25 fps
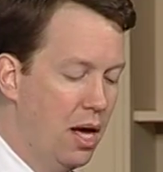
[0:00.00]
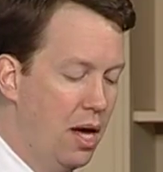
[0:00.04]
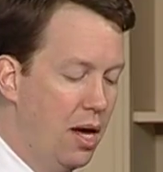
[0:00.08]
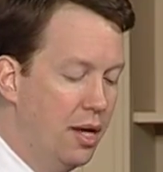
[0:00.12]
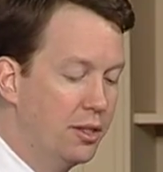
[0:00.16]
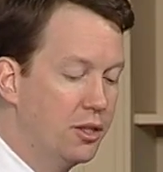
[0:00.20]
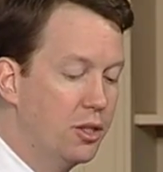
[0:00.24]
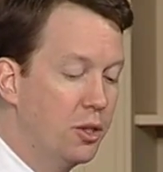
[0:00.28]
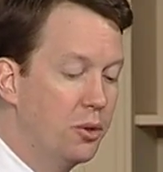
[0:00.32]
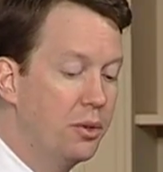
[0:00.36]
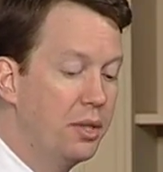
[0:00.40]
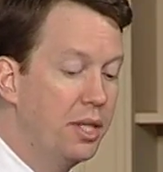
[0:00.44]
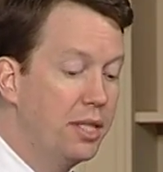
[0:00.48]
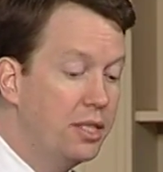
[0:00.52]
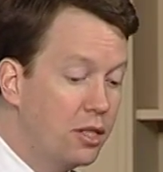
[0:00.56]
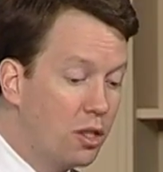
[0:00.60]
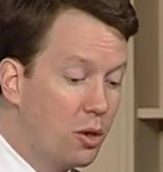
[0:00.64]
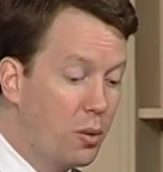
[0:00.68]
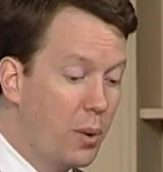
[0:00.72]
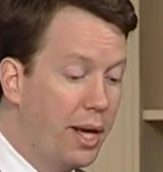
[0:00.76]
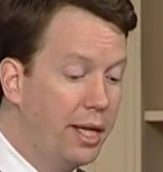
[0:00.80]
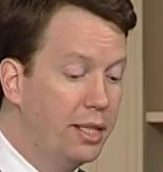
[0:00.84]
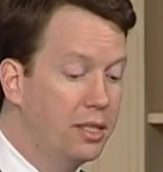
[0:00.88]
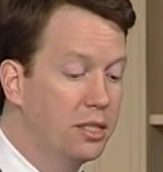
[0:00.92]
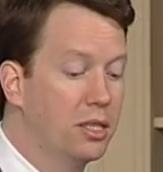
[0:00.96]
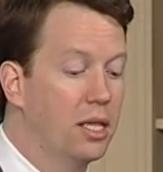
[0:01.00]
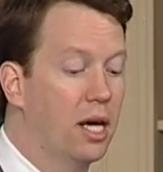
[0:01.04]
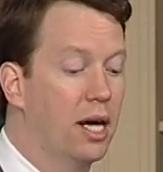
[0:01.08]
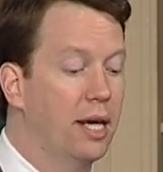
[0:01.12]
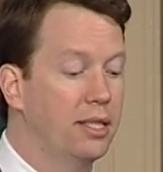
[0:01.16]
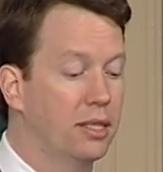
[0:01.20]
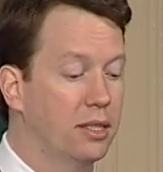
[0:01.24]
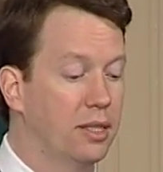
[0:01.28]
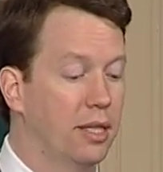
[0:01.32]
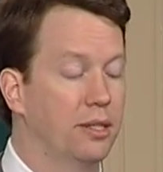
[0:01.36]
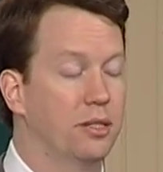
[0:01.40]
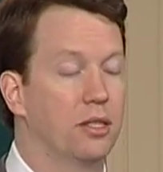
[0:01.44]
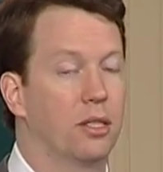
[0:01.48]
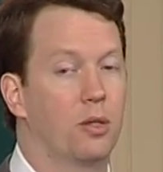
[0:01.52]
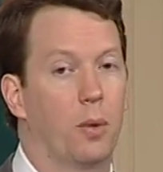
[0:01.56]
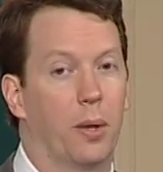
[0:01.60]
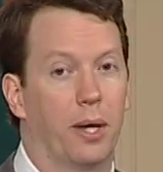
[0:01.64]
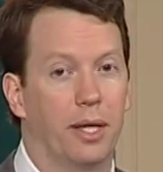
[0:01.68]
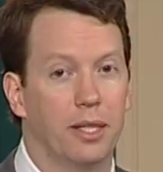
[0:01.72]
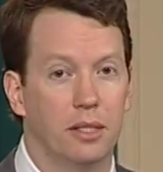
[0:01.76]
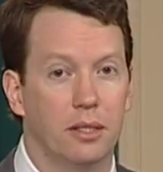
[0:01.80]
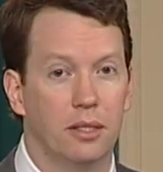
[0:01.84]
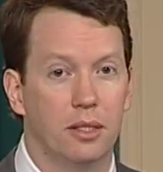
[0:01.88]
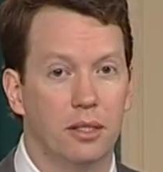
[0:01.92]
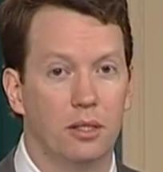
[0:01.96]
So this equation, Einstein's
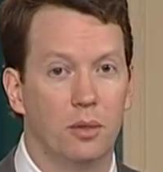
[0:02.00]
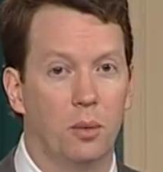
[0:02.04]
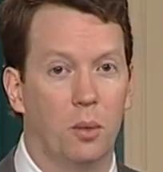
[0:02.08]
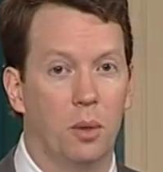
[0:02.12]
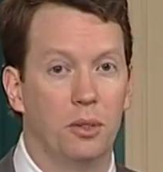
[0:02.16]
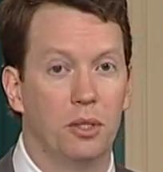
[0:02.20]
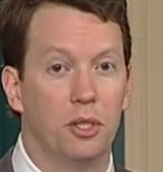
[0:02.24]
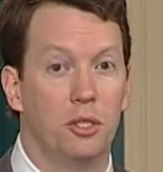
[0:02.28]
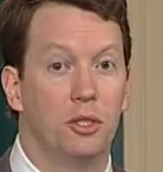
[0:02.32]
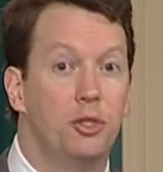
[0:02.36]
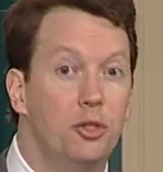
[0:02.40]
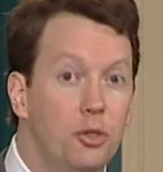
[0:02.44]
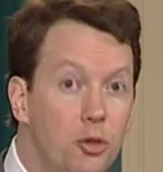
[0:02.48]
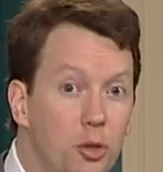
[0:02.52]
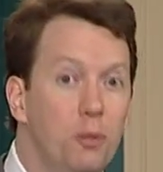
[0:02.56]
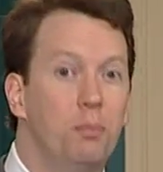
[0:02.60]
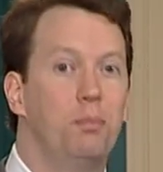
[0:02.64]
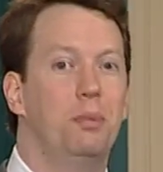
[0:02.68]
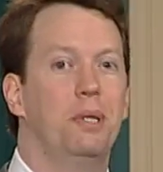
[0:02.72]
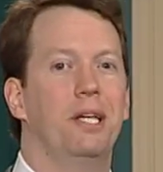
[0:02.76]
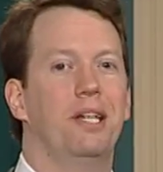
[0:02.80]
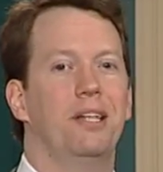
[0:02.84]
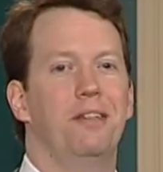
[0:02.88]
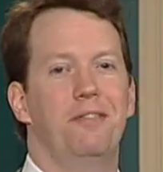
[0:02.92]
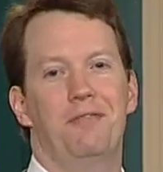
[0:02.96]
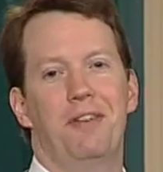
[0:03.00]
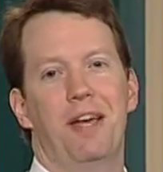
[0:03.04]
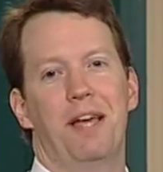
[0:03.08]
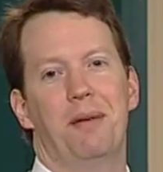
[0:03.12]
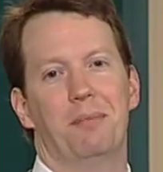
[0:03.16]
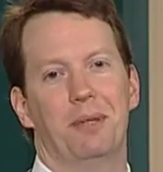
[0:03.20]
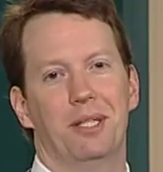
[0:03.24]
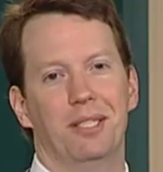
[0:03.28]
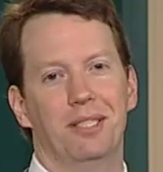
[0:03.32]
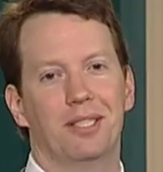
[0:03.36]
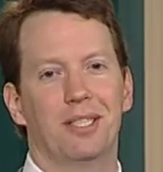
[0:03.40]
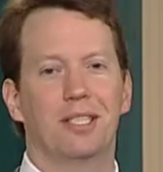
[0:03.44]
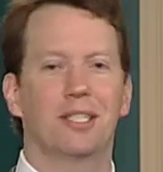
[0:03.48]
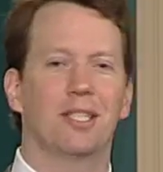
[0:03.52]
equation, is the one that should be famous.